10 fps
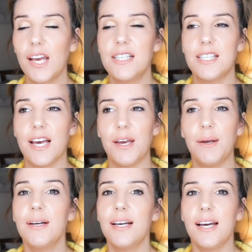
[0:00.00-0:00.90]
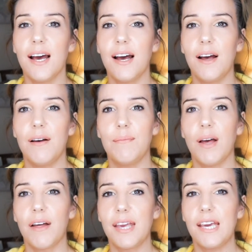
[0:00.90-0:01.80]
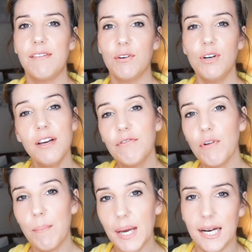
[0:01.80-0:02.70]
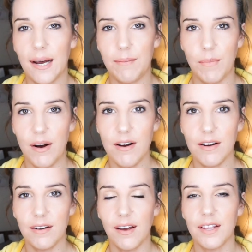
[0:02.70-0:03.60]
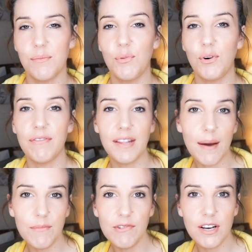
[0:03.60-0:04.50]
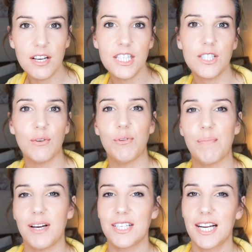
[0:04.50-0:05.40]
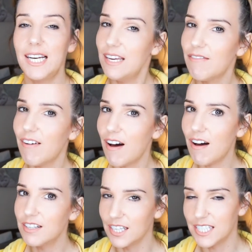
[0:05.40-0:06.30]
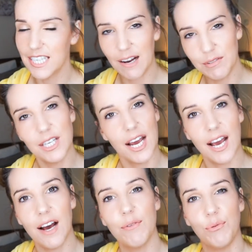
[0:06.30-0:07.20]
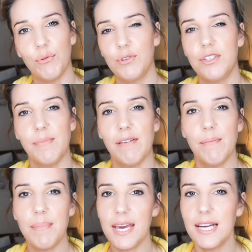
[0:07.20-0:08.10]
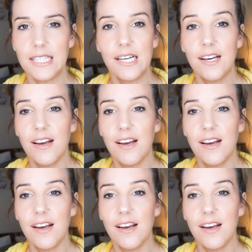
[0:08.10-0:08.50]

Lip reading: So I think if you're looking for a big landmark like the Mall of the Emirates or the Burj Khalifa, like downtown or Jumeirah Beach,